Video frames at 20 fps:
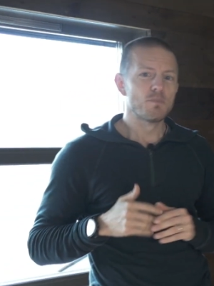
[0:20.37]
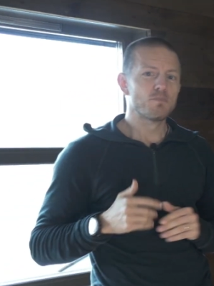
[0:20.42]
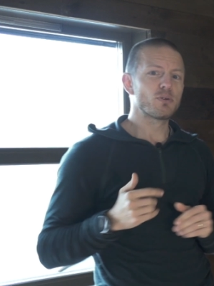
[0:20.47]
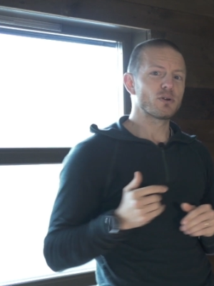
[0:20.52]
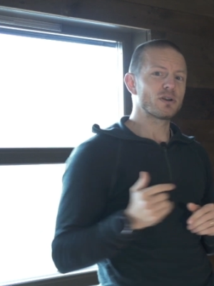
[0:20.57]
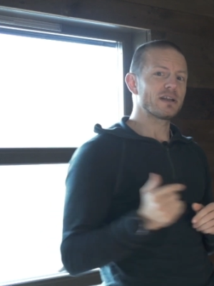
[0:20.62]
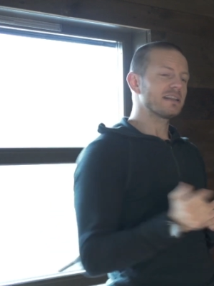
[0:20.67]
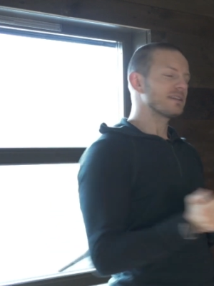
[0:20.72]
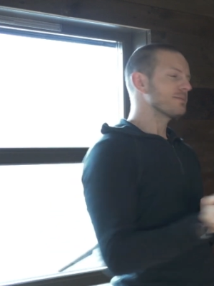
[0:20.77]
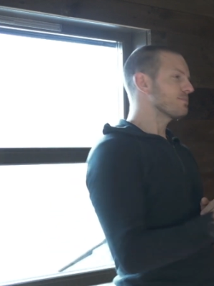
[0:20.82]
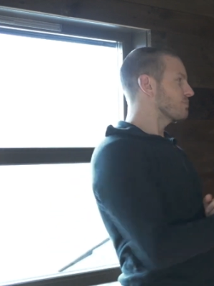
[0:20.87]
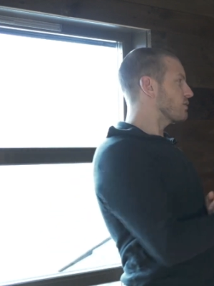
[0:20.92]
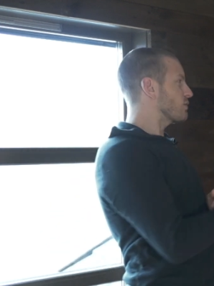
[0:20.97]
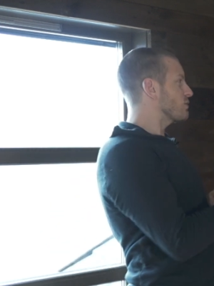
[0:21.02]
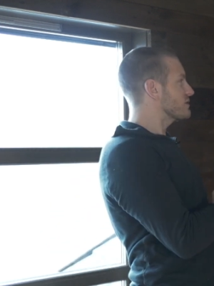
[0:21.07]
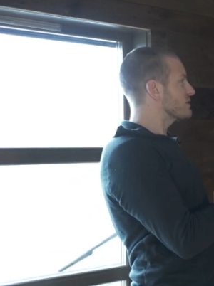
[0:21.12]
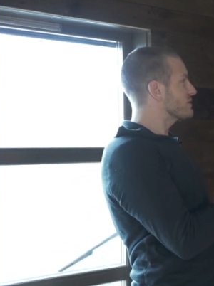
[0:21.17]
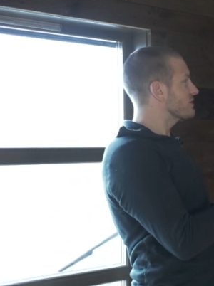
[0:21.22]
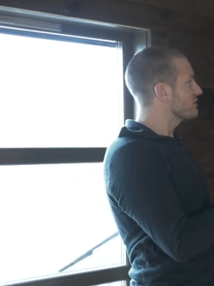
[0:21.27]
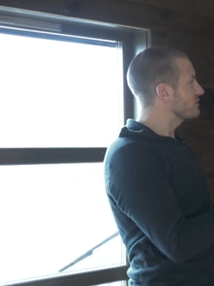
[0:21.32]
Putting the
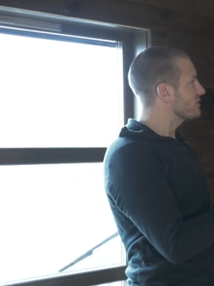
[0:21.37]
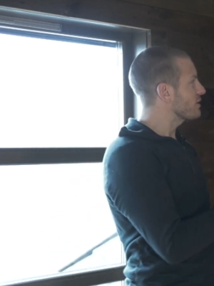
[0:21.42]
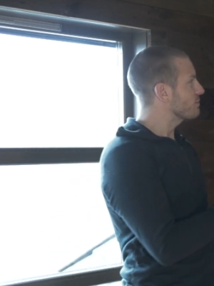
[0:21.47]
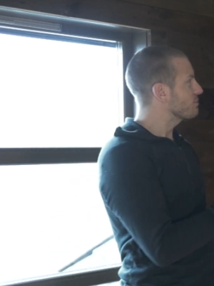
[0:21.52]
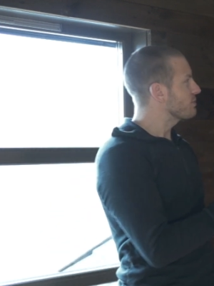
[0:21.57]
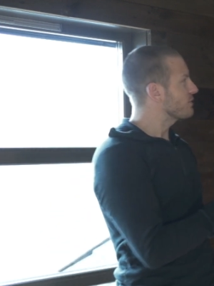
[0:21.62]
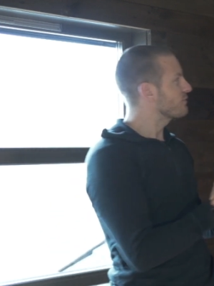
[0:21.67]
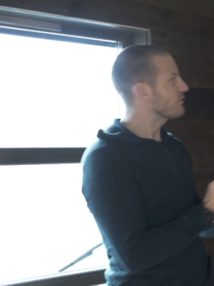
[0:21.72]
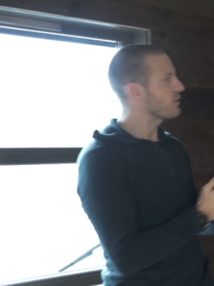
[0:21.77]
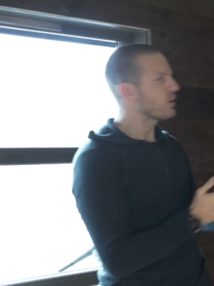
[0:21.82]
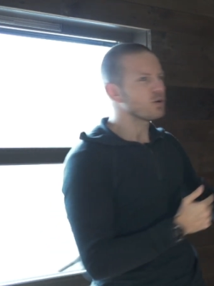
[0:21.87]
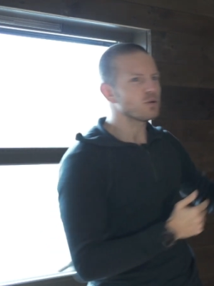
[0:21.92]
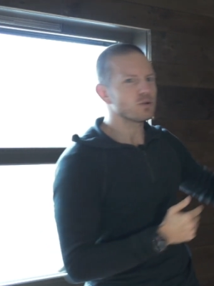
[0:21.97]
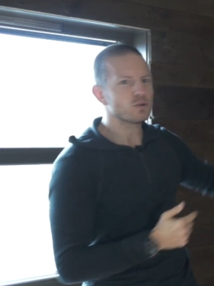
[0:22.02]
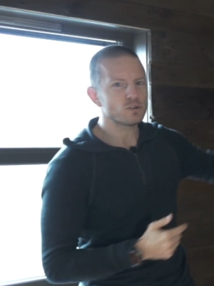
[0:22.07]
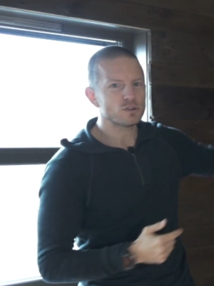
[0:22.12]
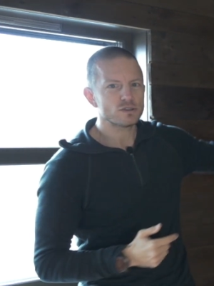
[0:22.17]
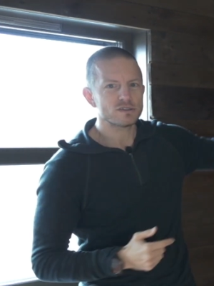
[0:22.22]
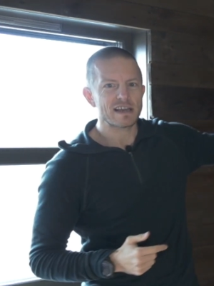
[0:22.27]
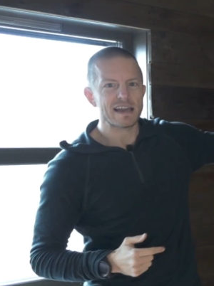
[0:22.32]
boards on top of
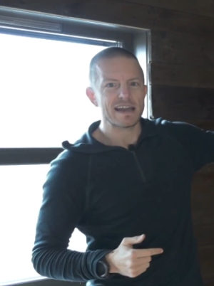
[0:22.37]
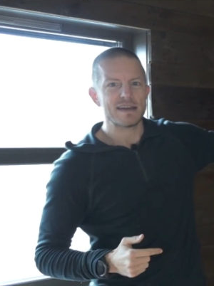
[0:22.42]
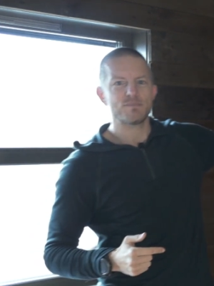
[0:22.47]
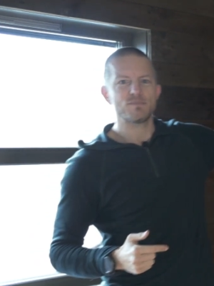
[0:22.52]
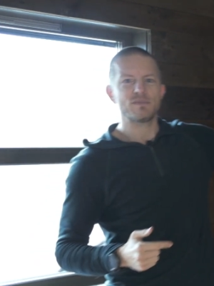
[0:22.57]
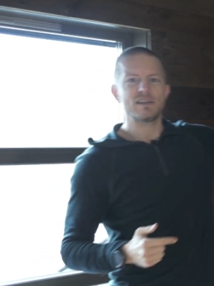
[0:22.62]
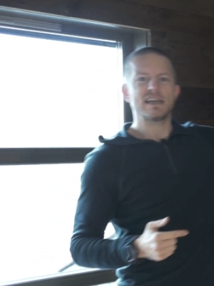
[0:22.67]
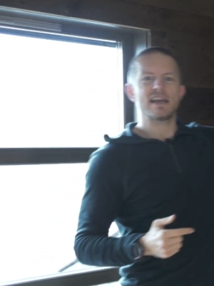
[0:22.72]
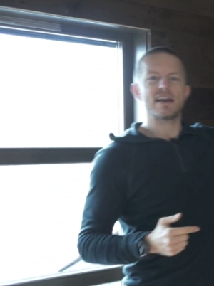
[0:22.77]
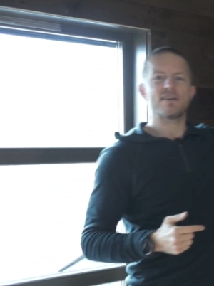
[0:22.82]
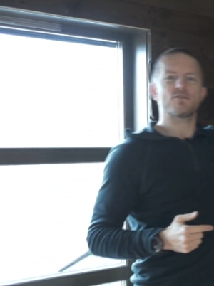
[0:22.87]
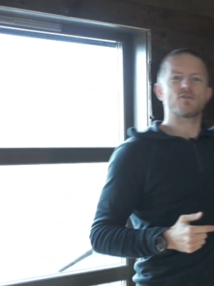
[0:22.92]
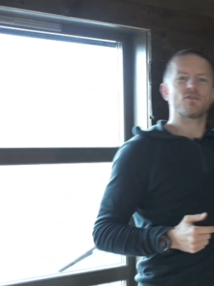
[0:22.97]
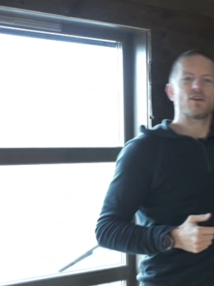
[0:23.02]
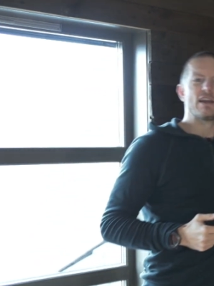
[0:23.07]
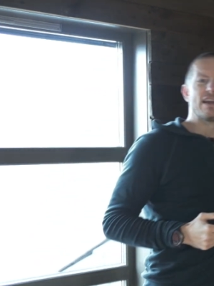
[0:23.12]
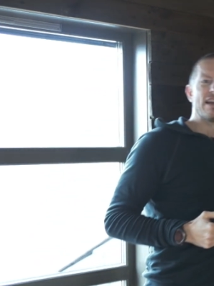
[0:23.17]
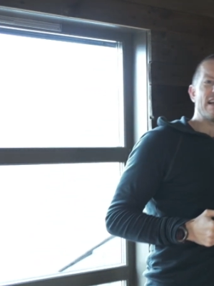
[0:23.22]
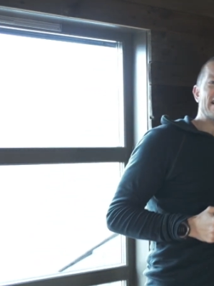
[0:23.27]
old MDF